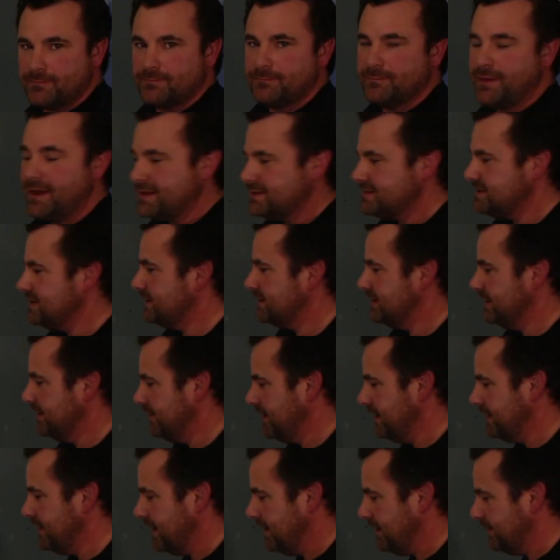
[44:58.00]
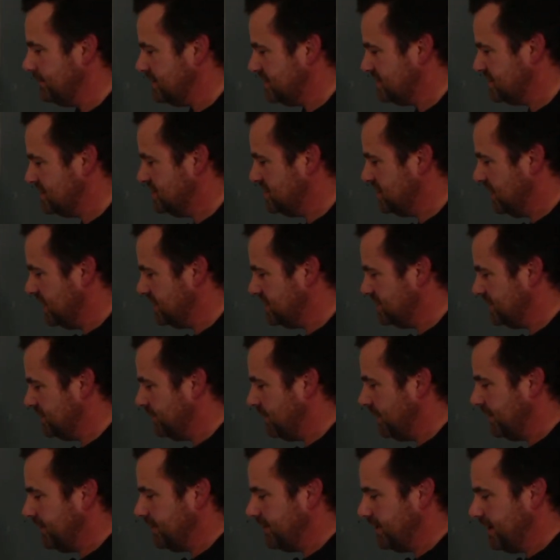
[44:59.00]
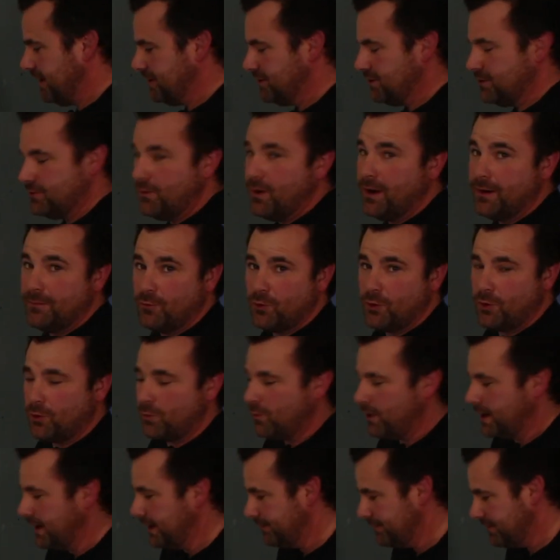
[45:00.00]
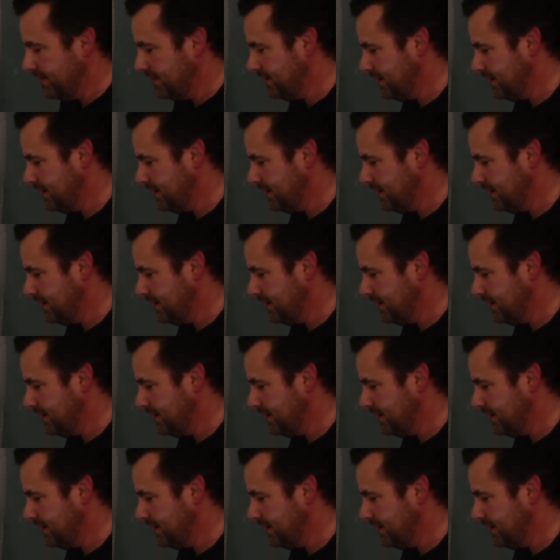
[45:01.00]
Basically right now I'm just judging whether I do one more wipe